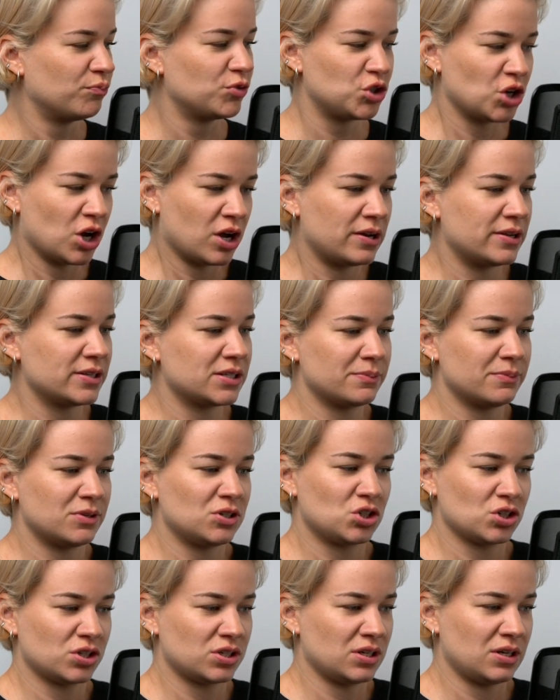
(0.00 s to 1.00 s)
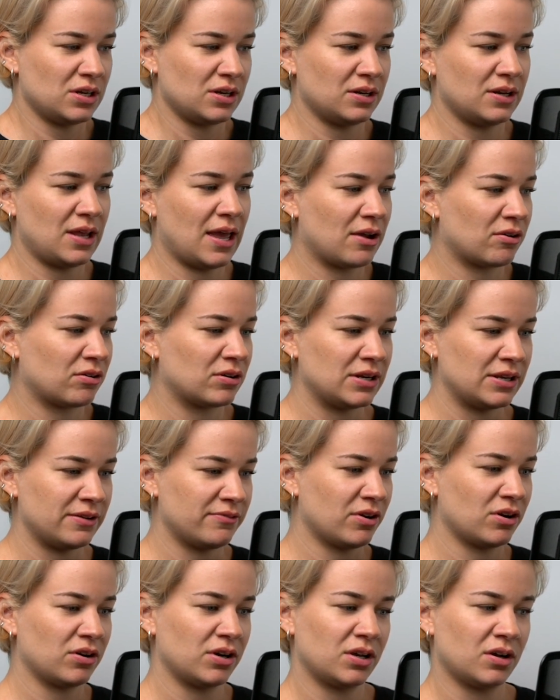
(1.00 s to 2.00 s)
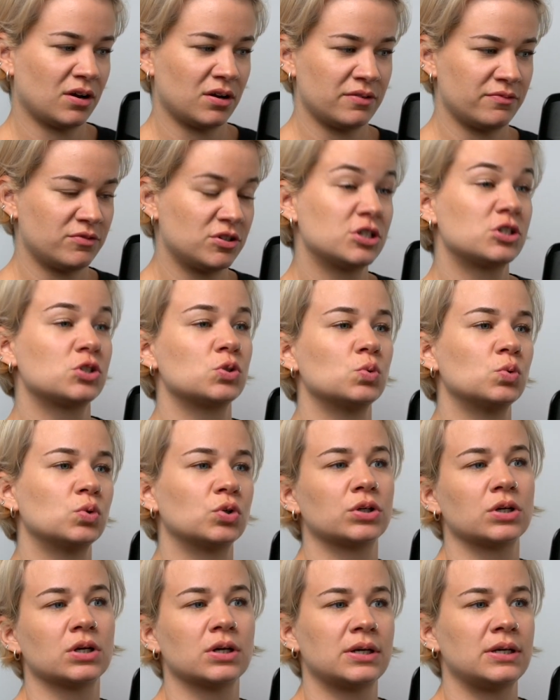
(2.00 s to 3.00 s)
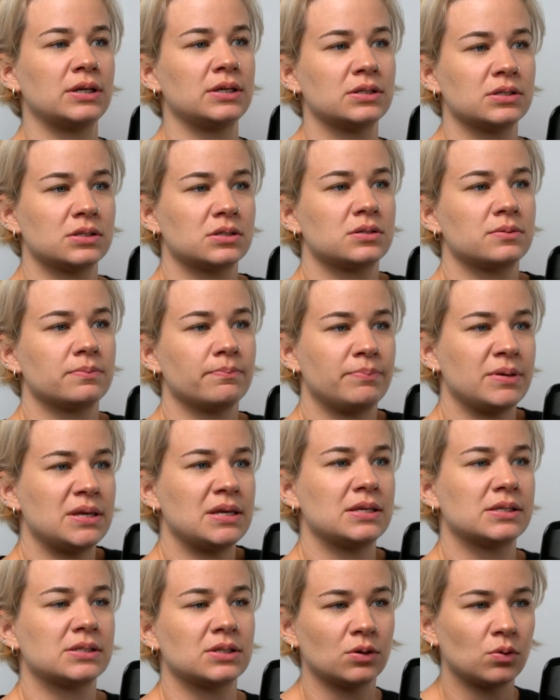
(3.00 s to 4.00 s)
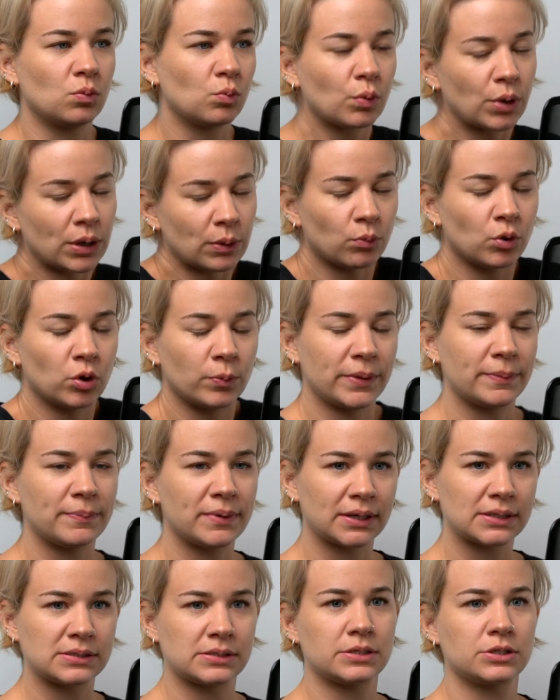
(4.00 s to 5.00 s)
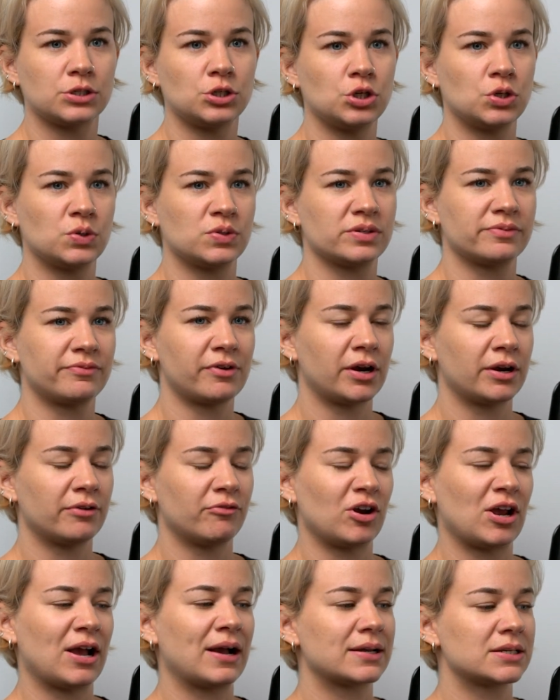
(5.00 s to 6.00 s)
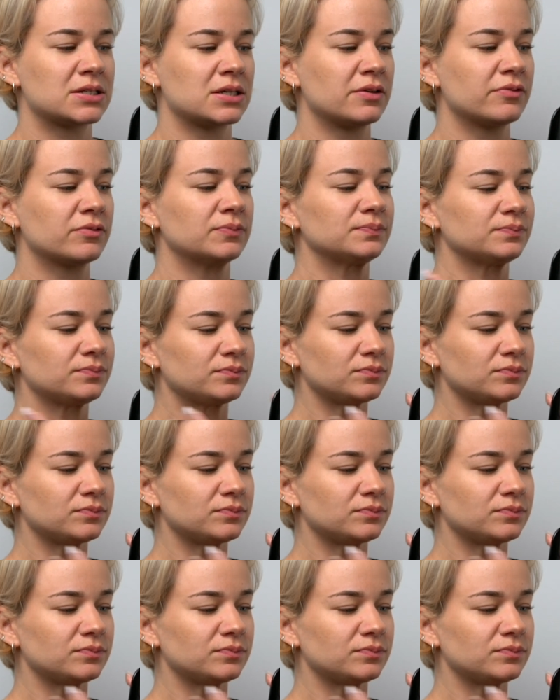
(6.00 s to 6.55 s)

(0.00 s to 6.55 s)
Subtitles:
Journalism is just an inherently very kind of disorganized beast. It will be, because it's news, it's very reactive.